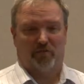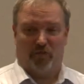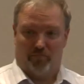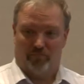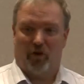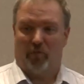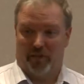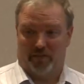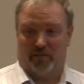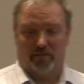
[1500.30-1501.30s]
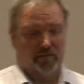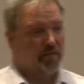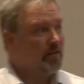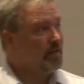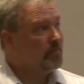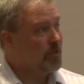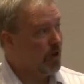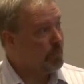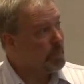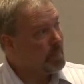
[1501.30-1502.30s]
from our business.
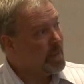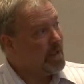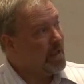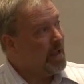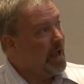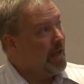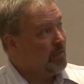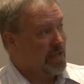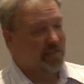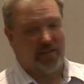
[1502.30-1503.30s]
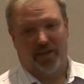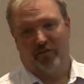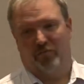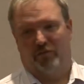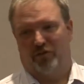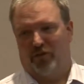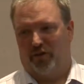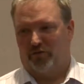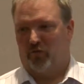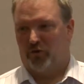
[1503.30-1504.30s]
So there's actually another persona here.
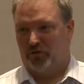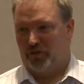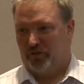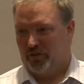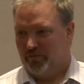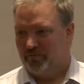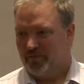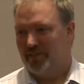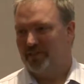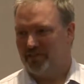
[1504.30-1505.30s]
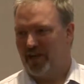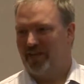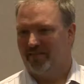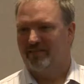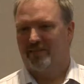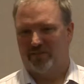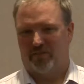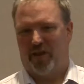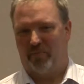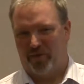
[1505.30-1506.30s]
It's Walt Jr. It's his son. This is a
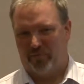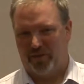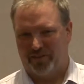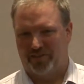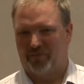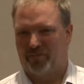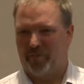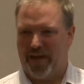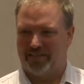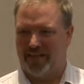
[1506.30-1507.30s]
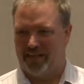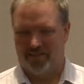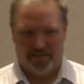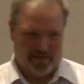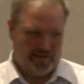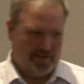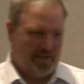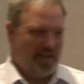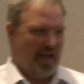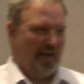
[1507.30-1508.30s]
family-owned business that was passed down.
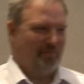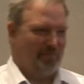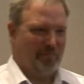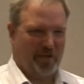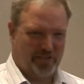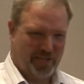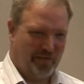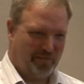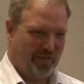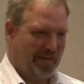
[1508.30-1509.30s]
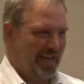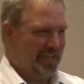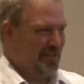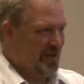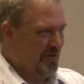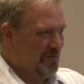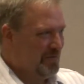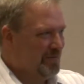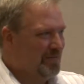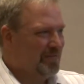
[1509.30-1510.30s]
A bunch of the HubSpot guys know
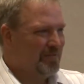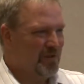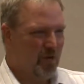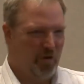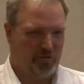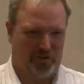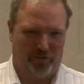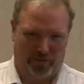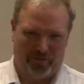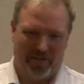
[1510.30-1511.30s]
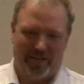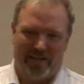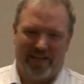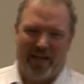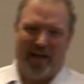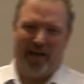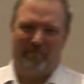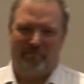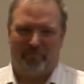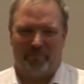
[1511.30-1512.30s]
Walt Jr.
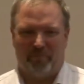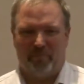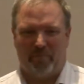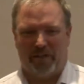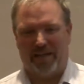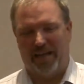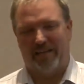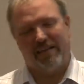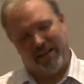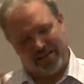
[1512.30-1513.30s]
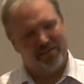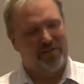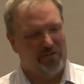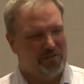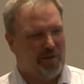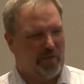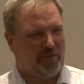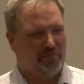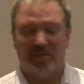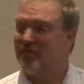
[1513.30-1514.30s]
But that's just a little tip.
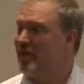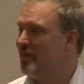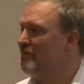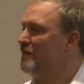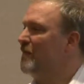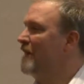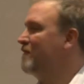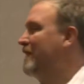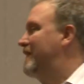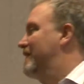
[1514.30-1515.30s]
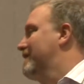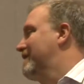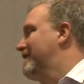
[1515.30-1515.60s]
Is Patrick in here?